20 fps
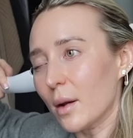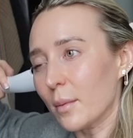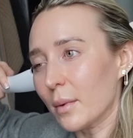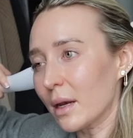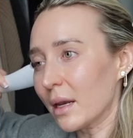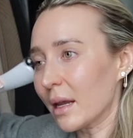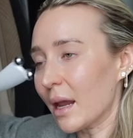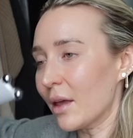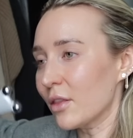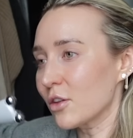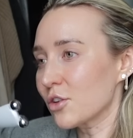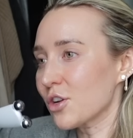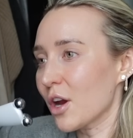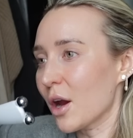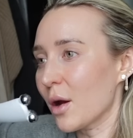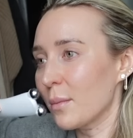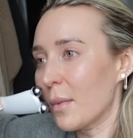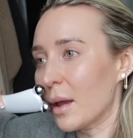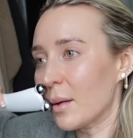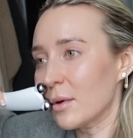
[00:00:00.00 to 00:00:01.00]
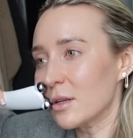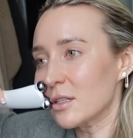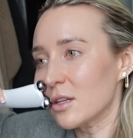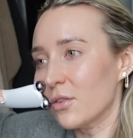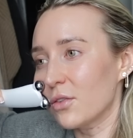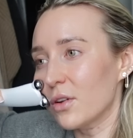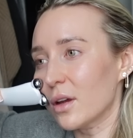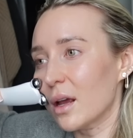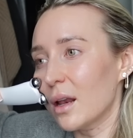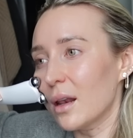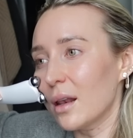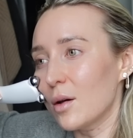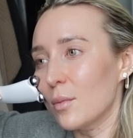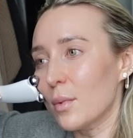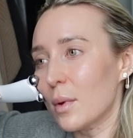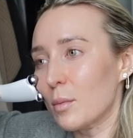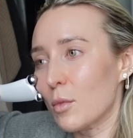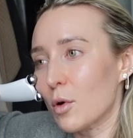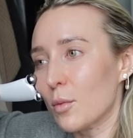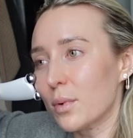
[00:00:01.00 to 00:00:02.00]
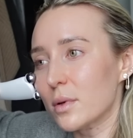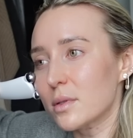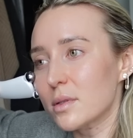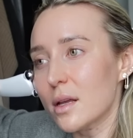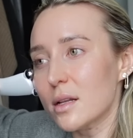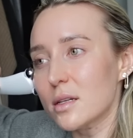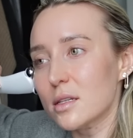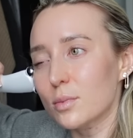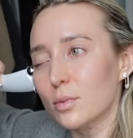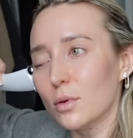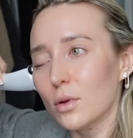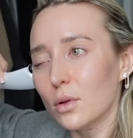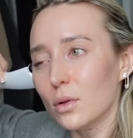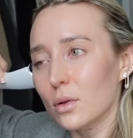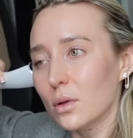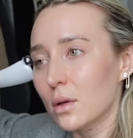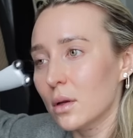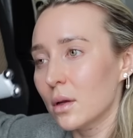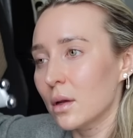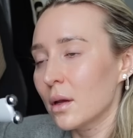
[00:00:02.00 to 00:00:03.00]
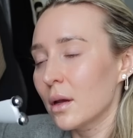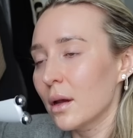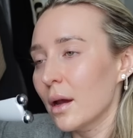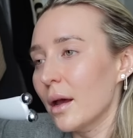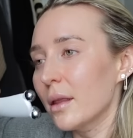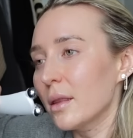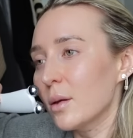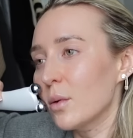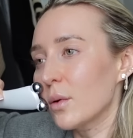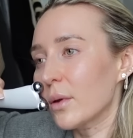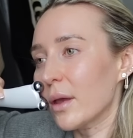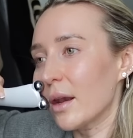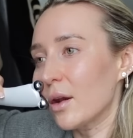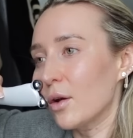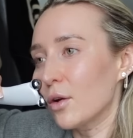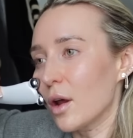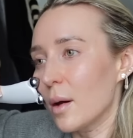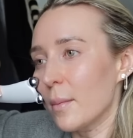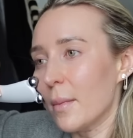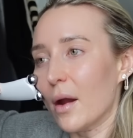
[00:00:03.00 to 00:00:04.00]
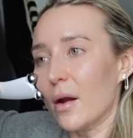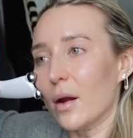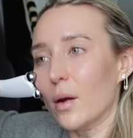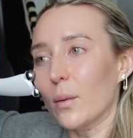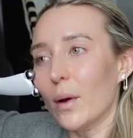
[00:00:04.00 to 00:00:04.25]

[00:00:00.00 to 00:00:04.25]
I'm gonna get in the shower and make myself look a little bit more presentable, and then we'll get on our merry